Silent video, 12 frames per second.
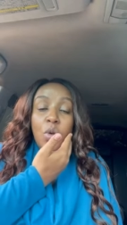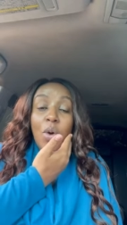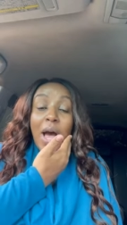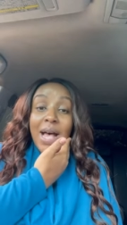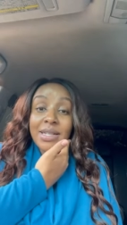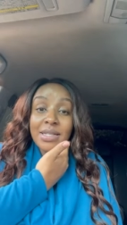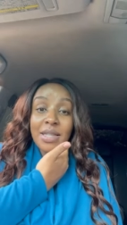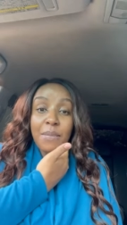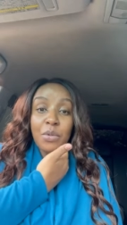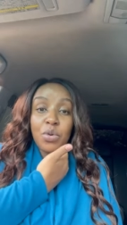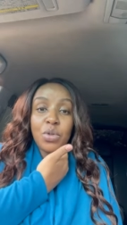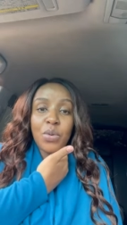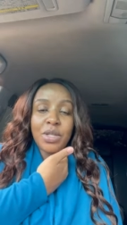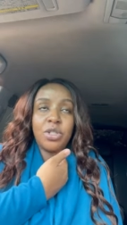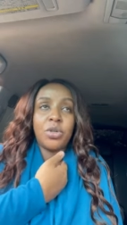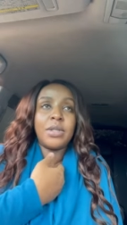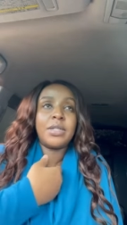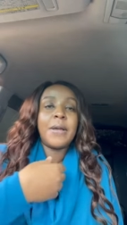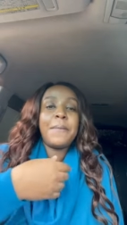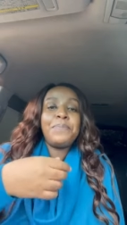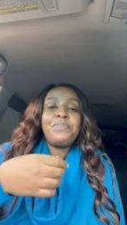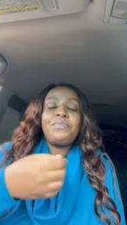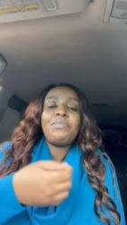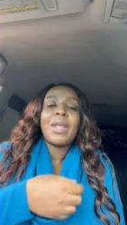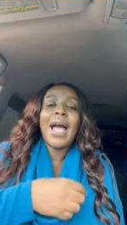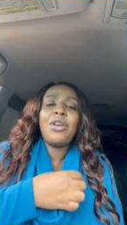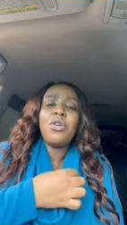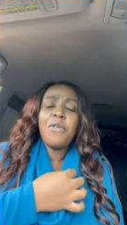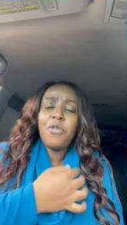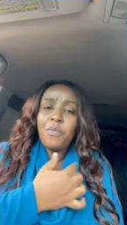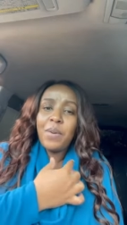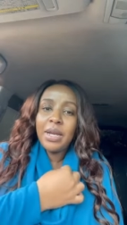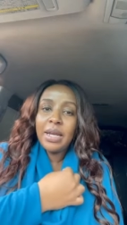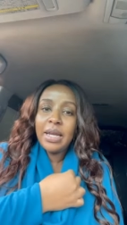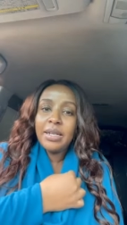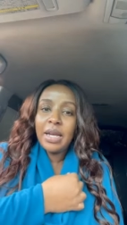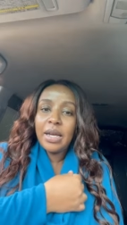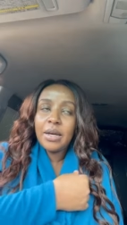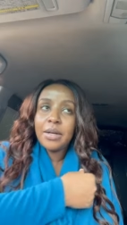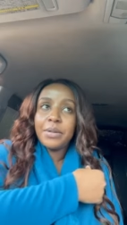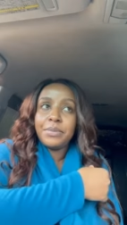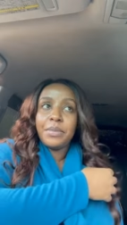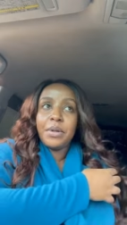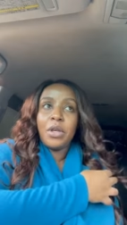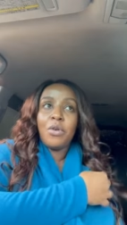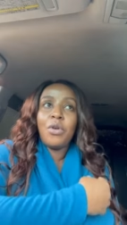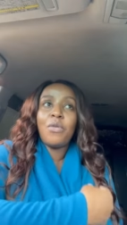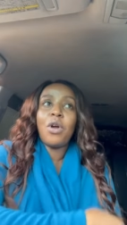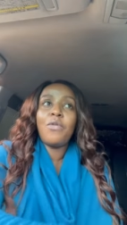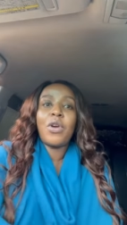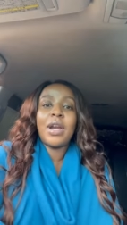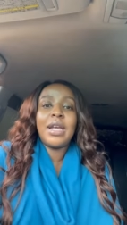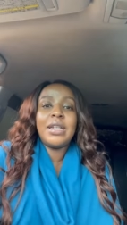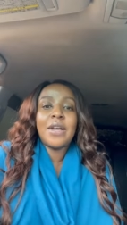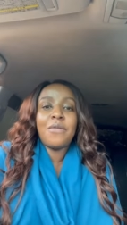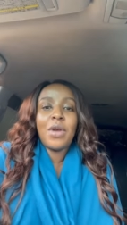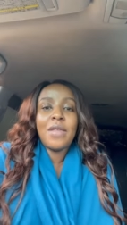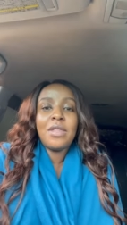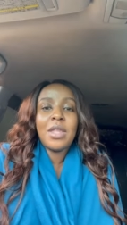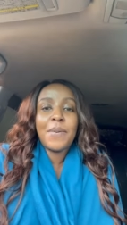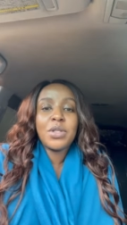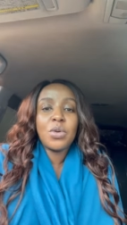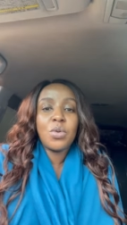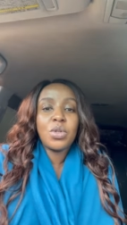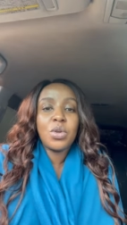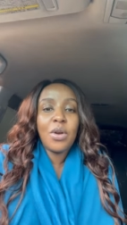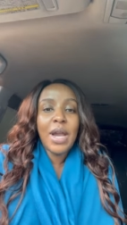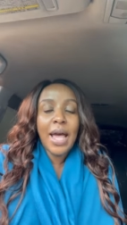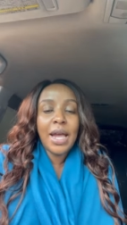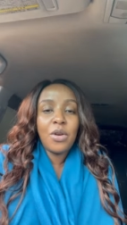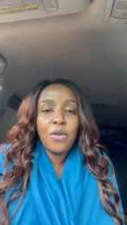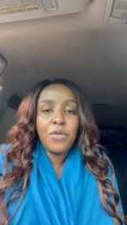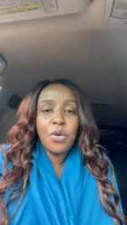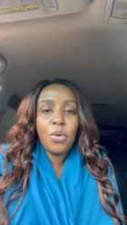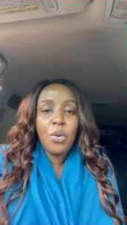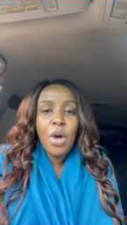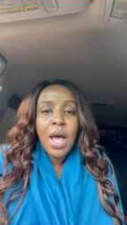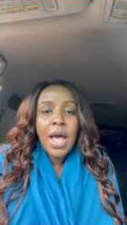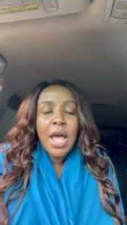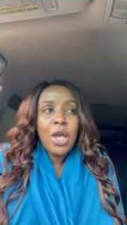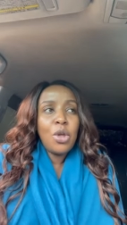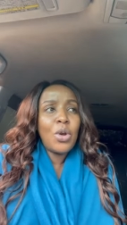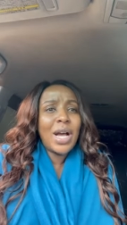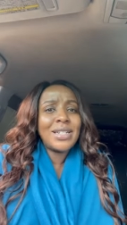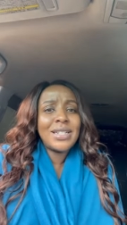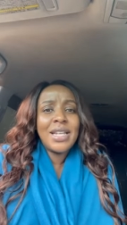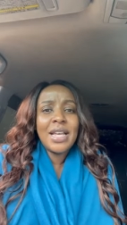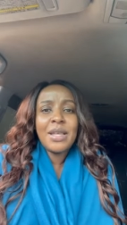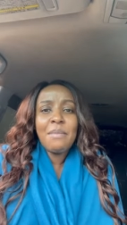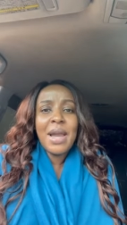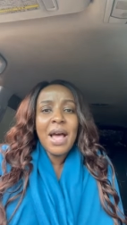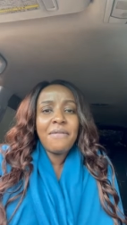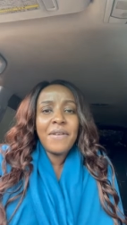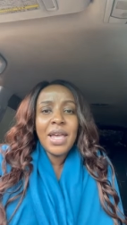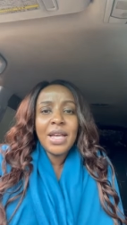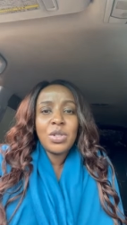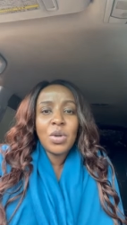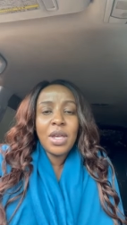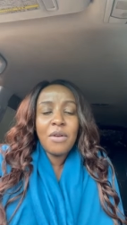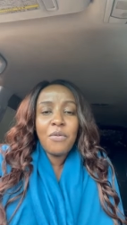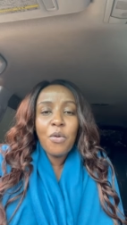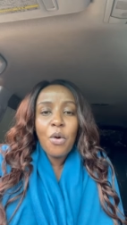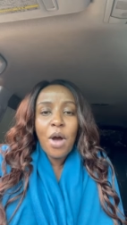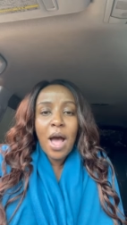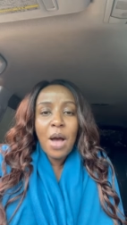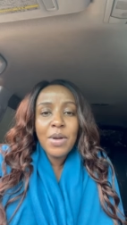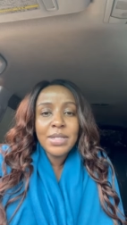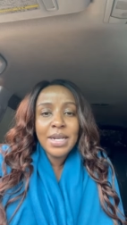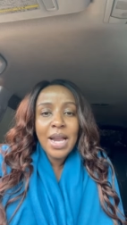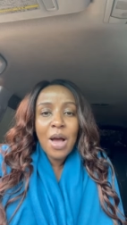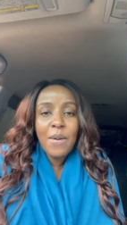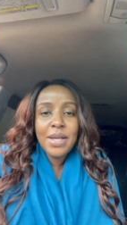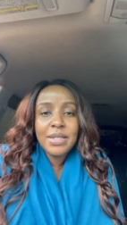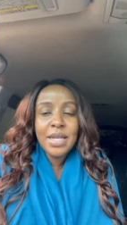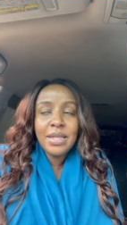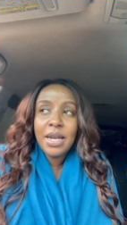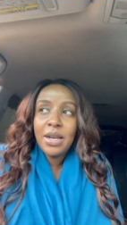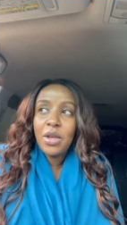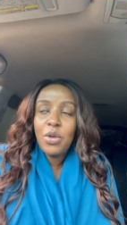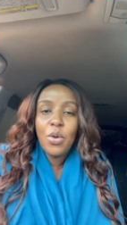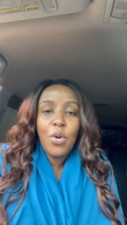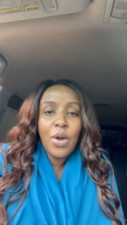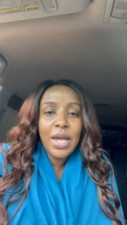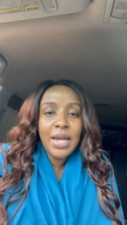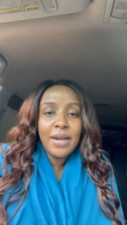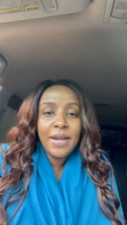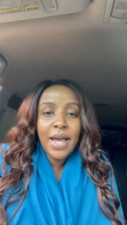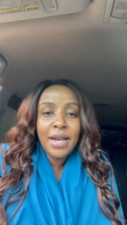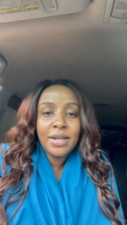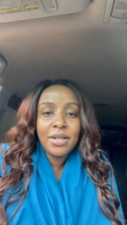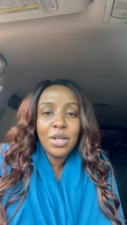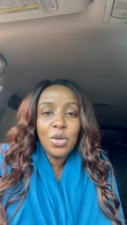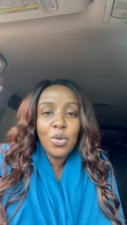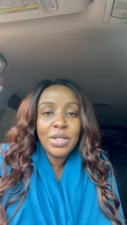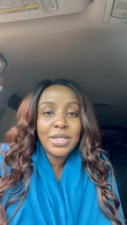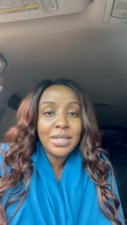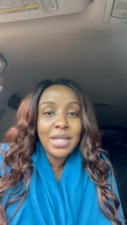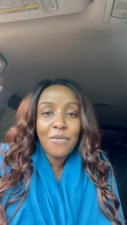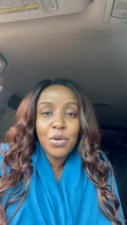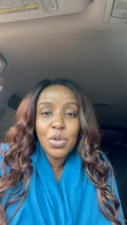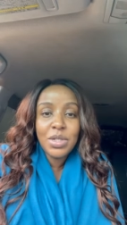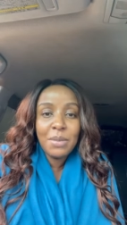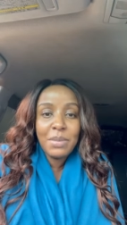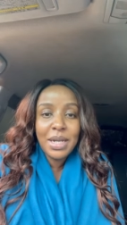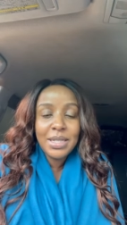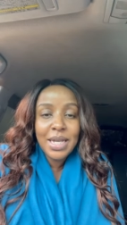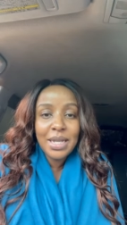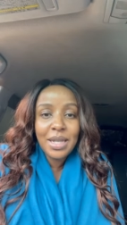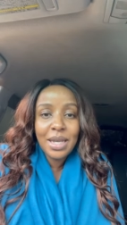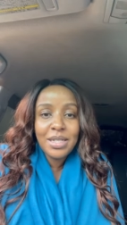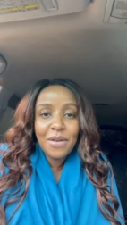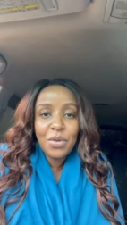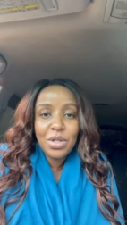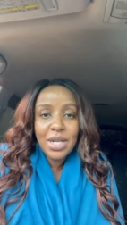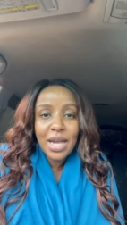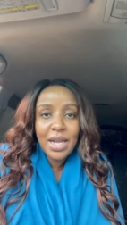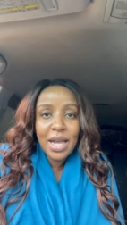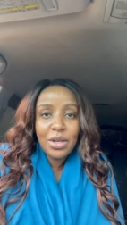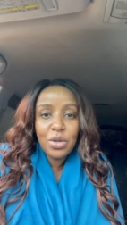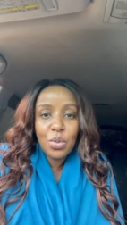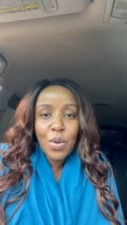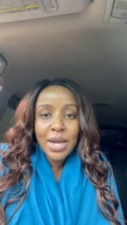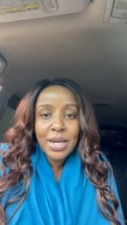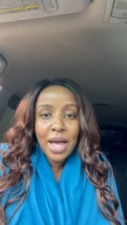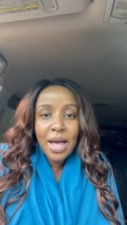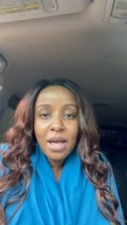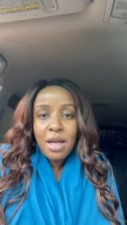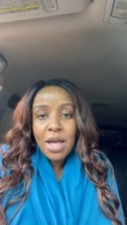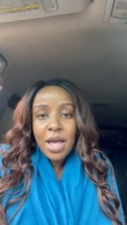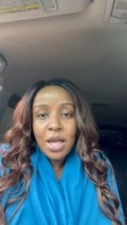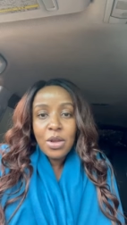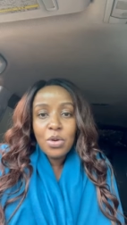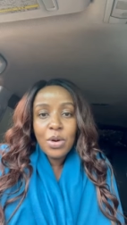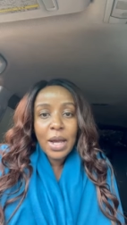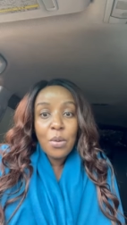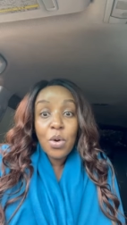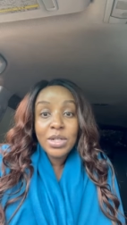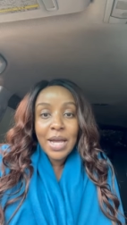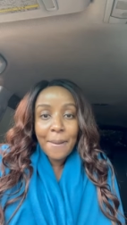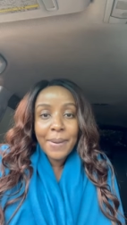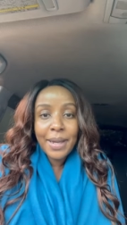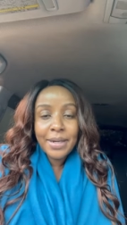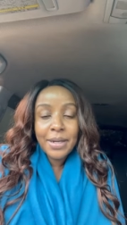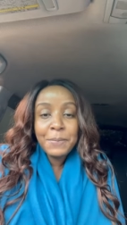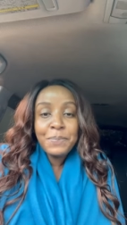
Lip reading: ask them good questions. I don't know if you've been in, you've gone for an interview, and then the person who's gone ahead of you, you can just hear them laughing and talking for hours and hours, and then you go in and you are just there for 20 minutes and the interview is done, and you wonder, what happened.